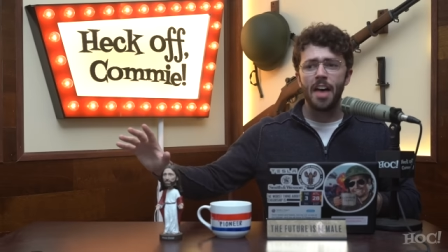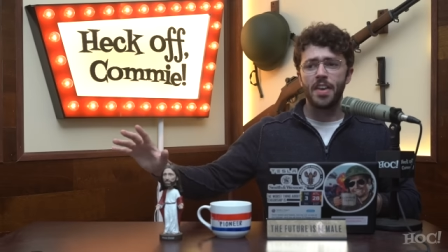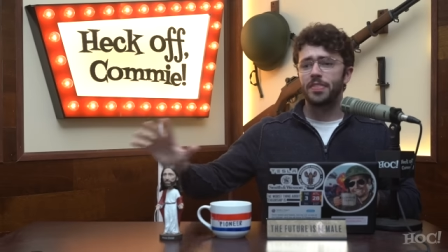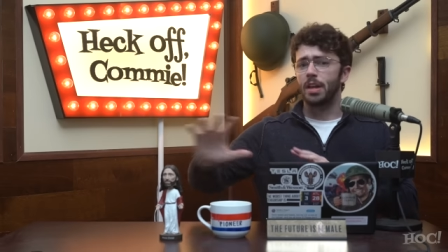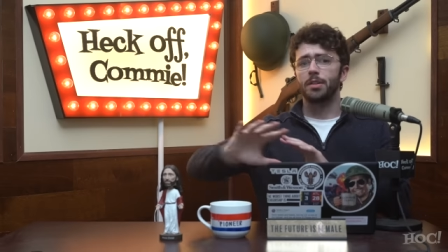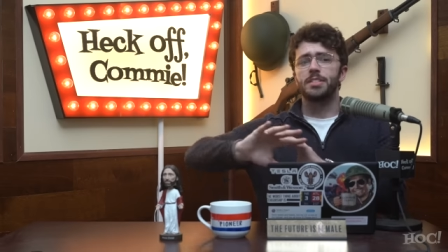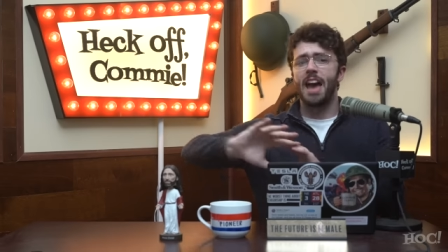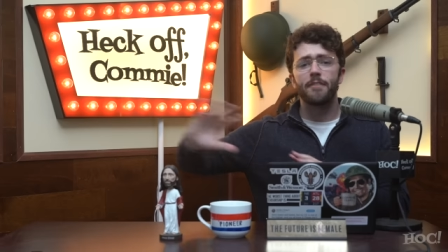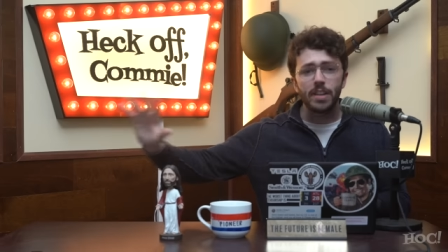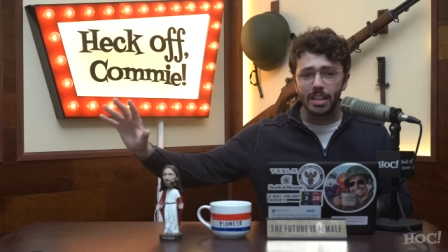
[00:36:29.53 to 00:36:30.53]
that they'll
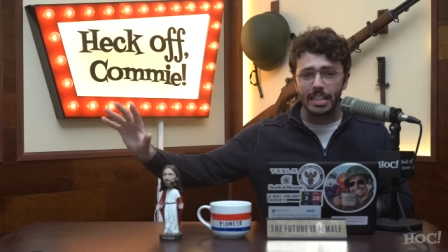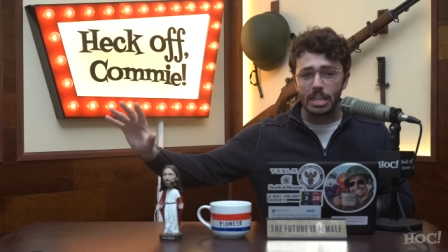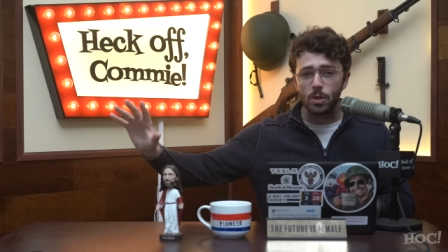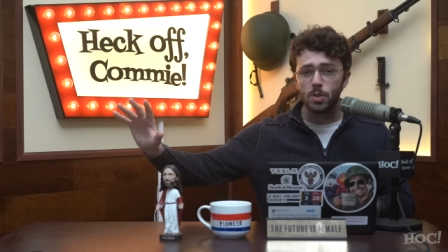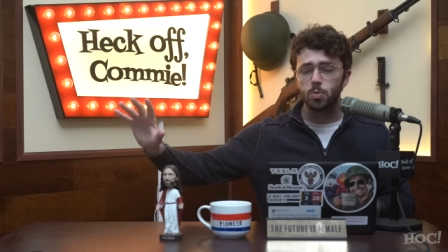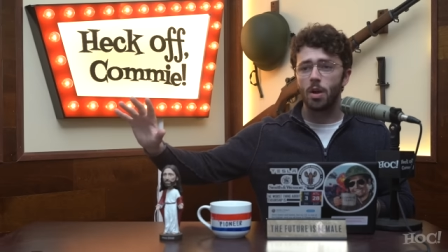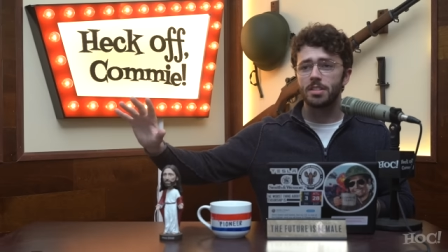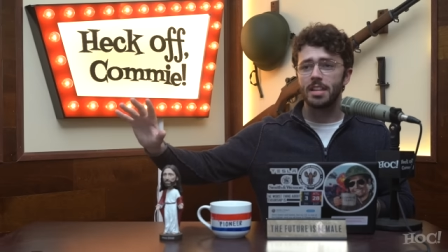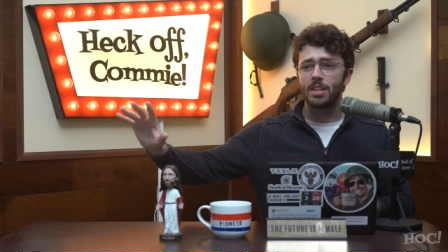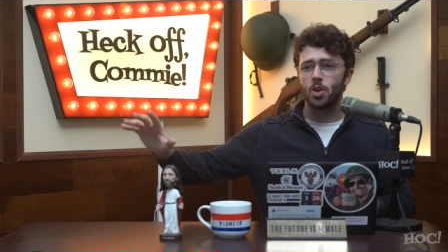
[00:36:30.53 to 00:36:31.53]
definitely use
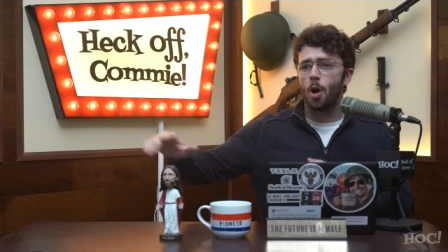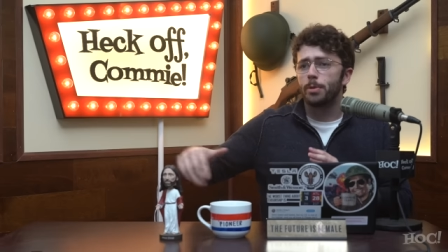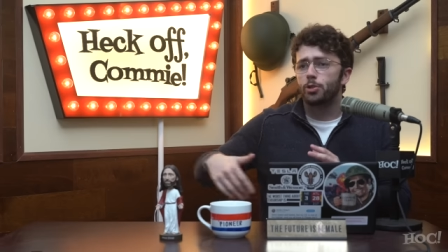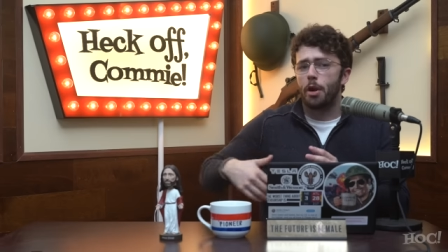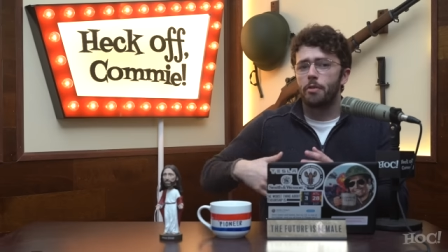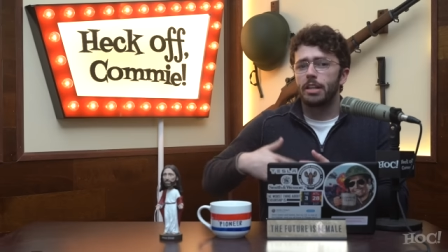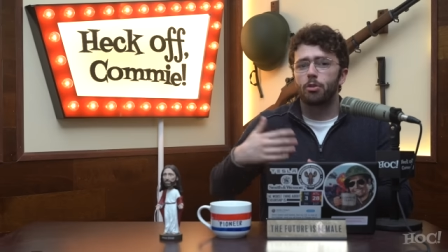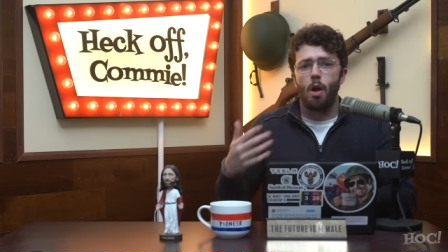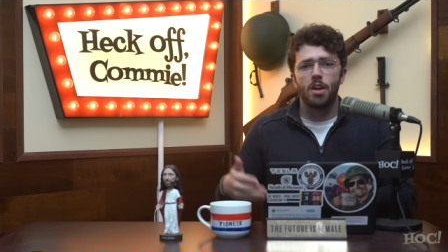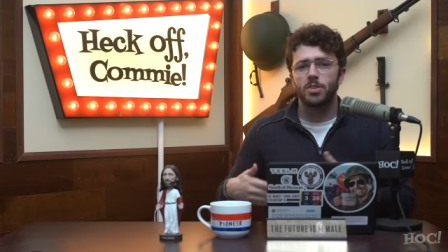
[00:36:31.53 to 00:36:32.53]
once things arbitrarily
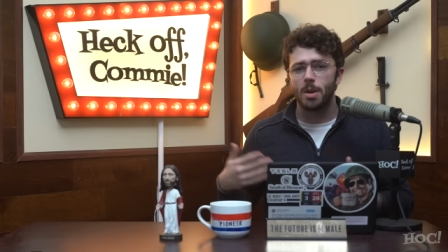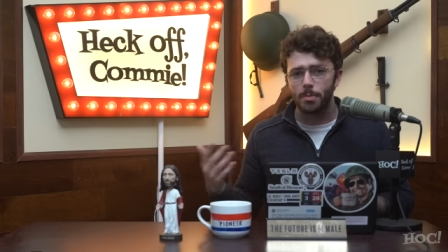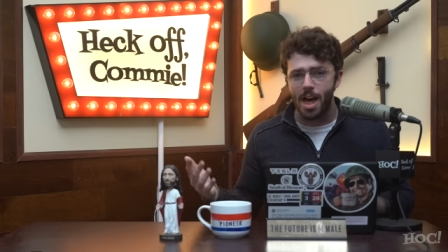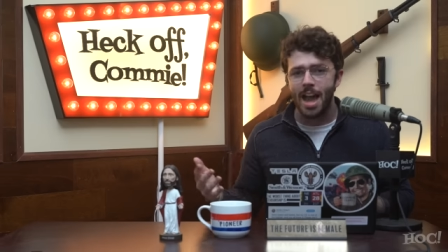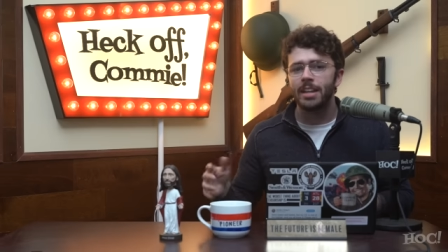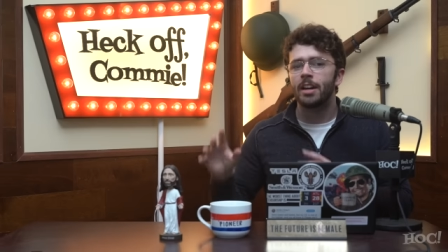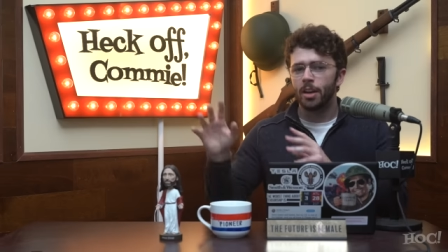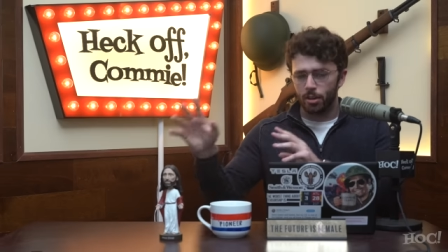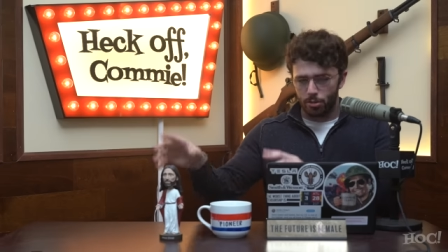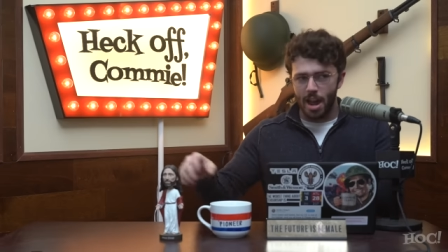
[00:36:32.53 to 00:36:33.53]
cross some line,
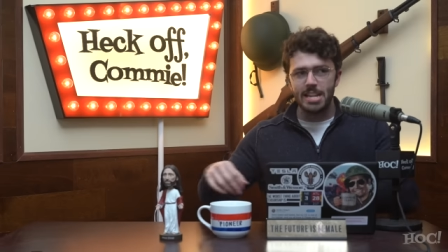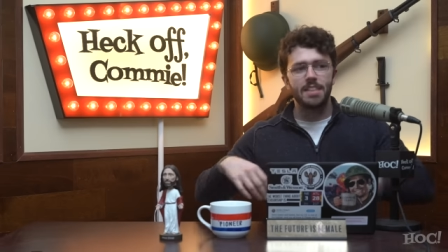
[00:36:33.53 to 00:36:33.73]
right?